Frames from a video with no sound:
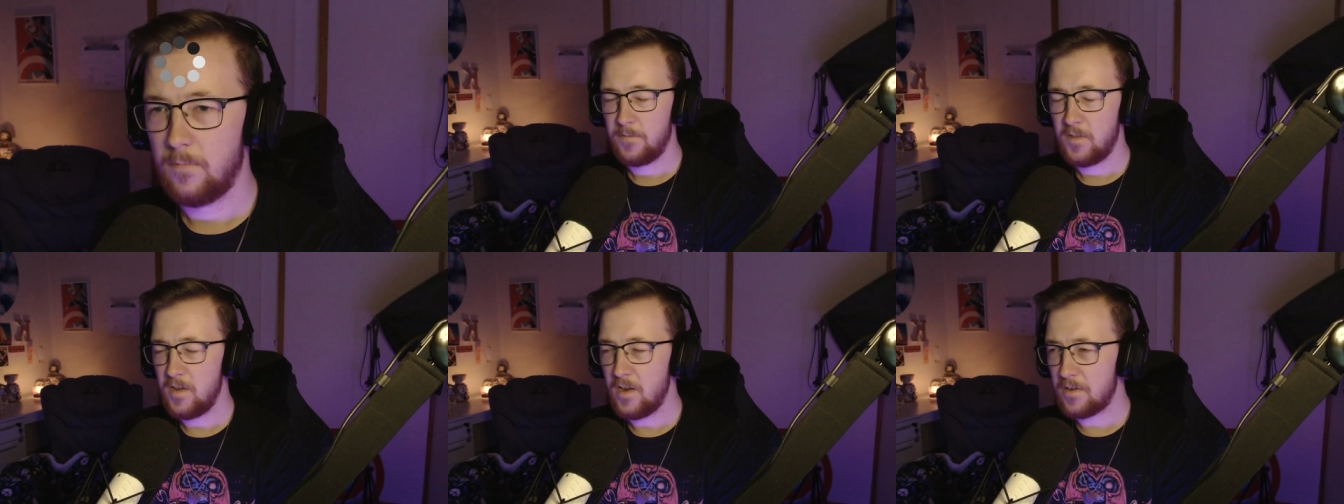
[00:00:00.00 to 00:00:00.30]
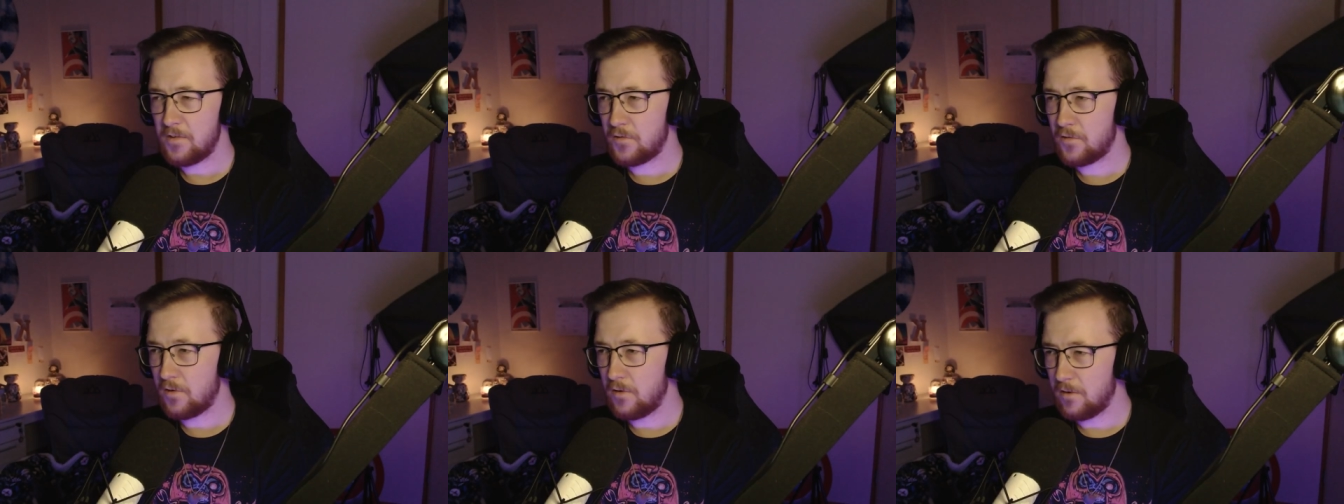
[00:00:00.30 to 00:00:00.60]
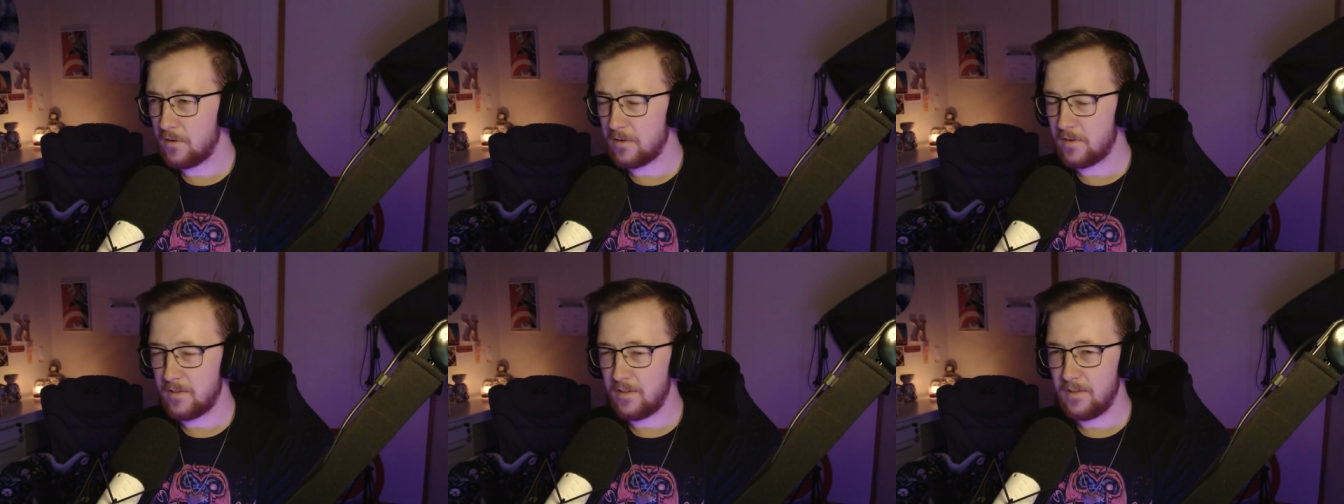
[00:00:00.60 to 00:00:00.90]
Did I just
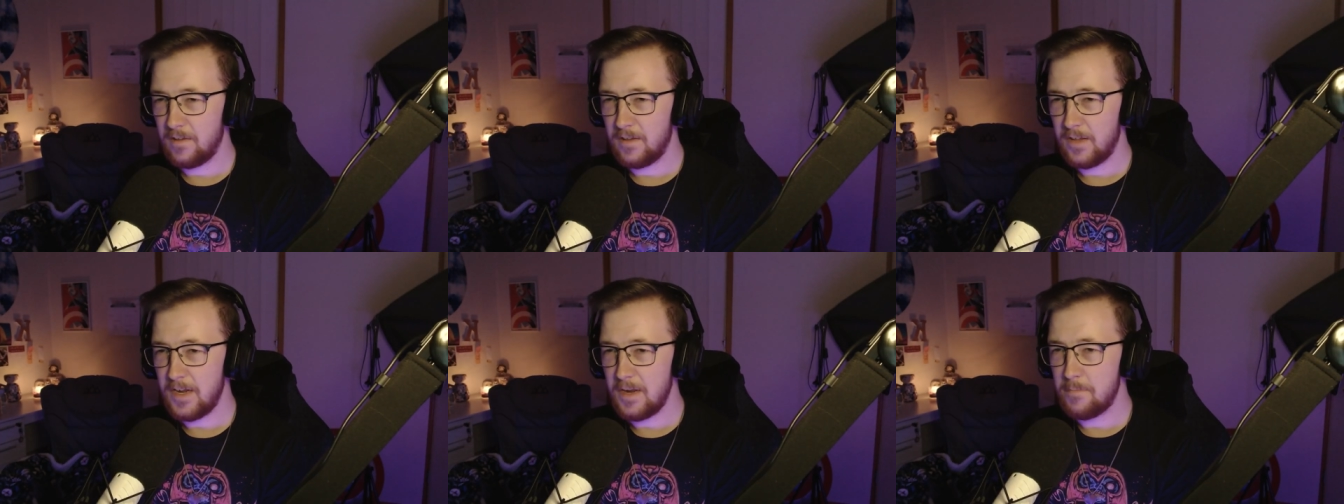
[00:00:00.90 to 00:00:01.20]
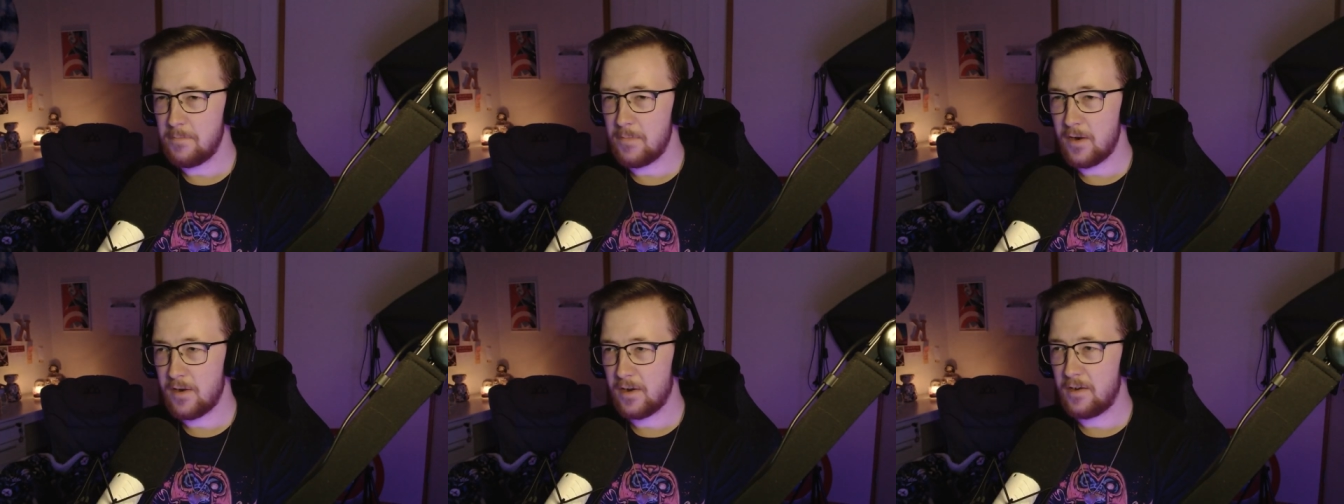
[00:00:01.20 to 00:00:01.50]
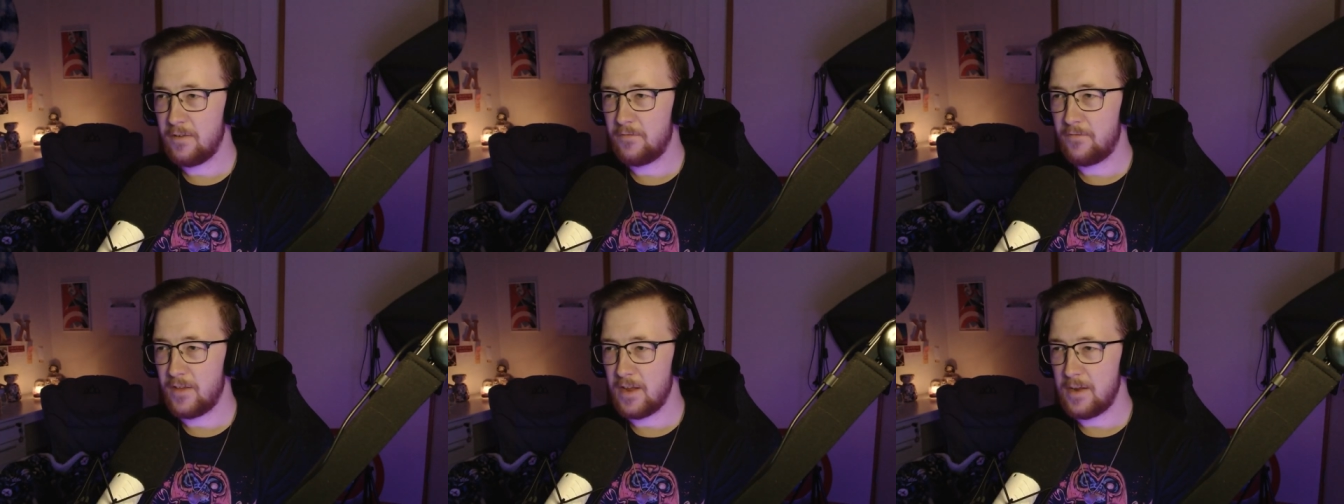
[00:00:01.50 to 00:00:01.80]
call the
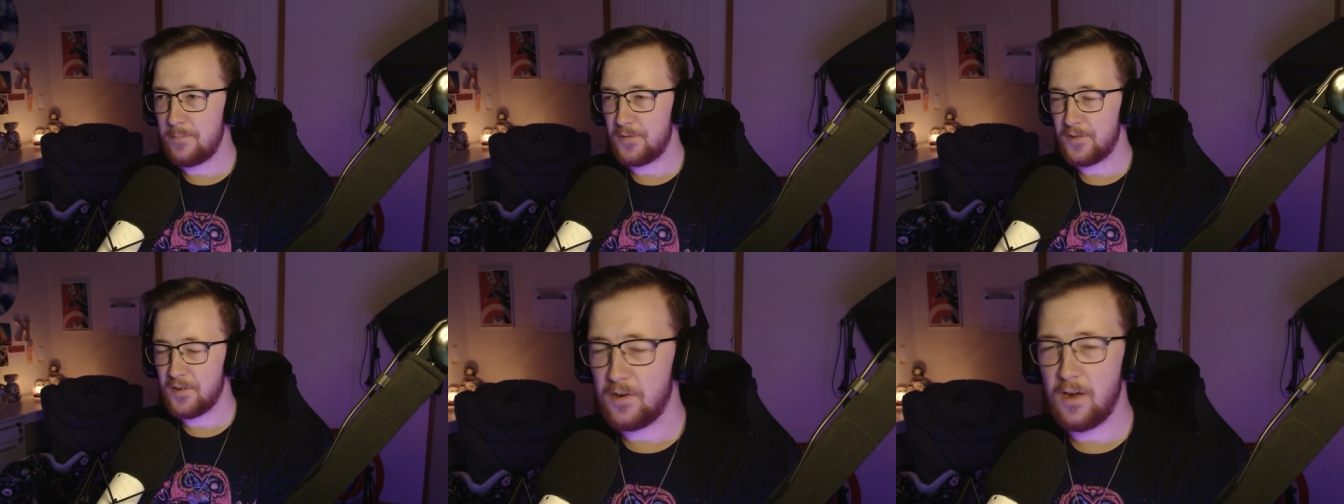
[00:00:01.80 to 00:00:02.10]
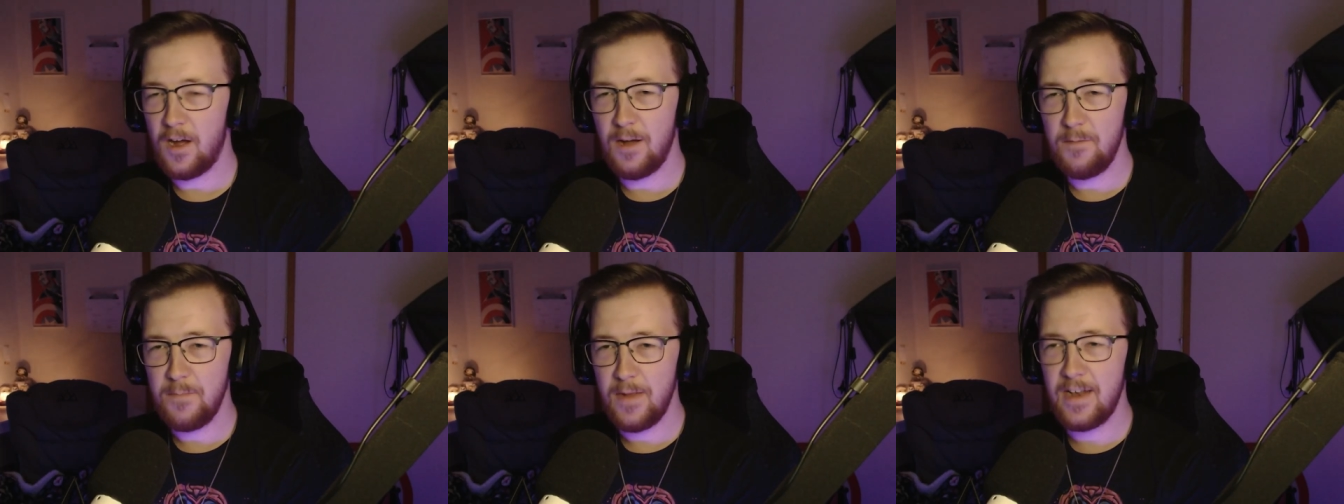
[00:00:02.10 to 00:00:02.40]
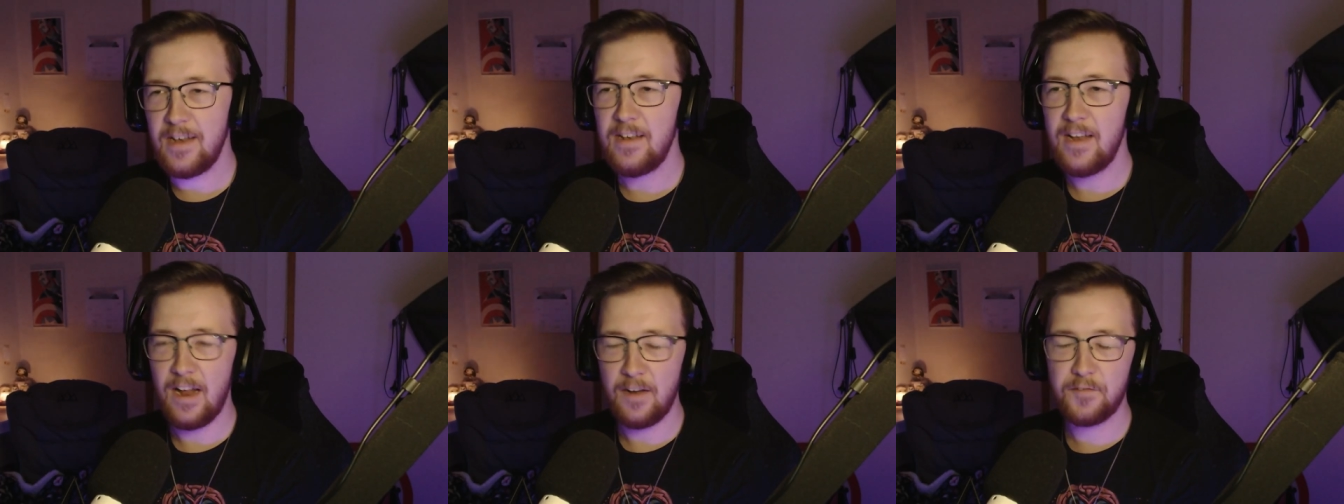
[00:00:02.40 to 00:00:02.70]
American theme song? I
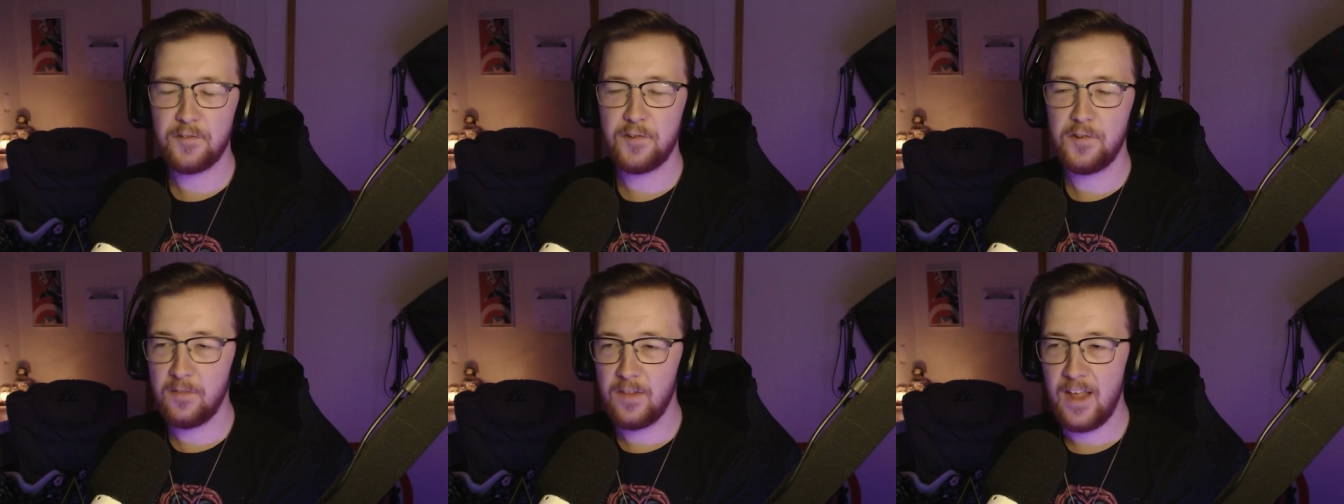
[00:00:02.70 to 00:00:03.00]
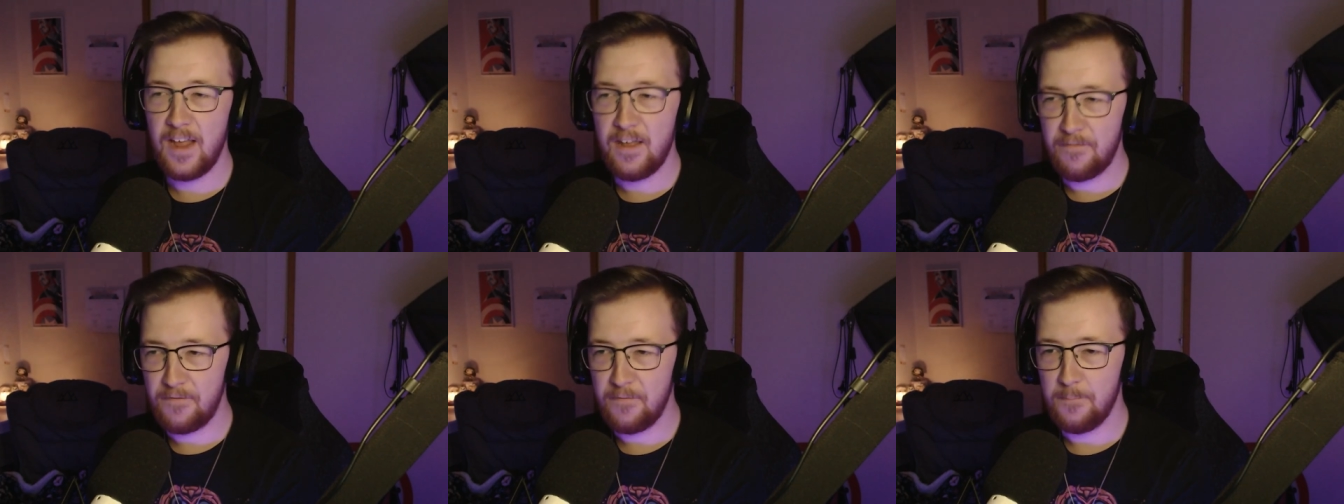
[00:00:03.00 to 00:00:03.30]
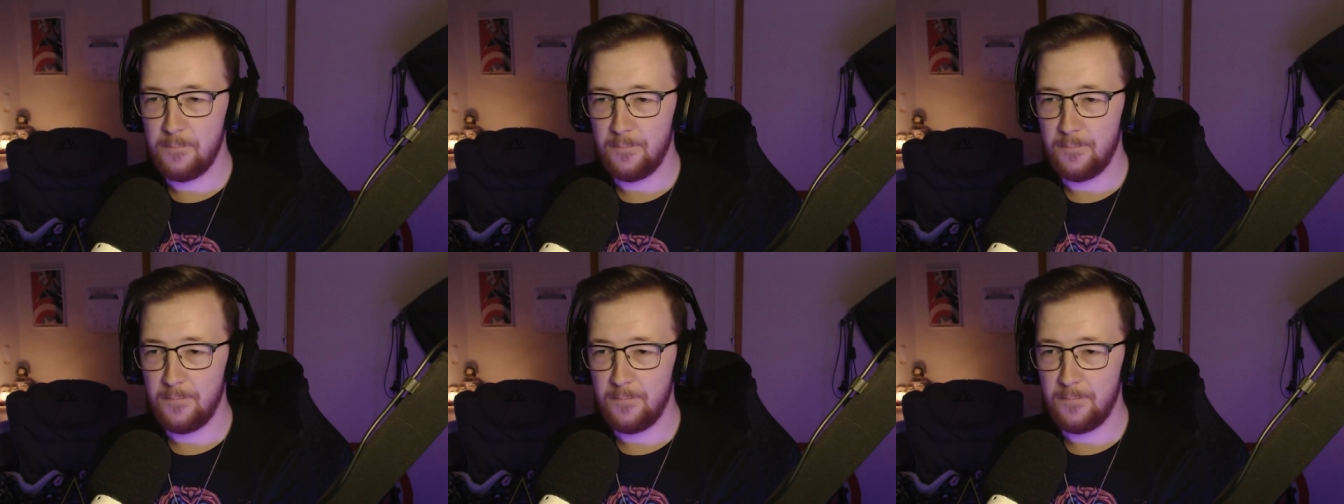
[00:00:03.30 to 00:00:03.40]
meant national anthem.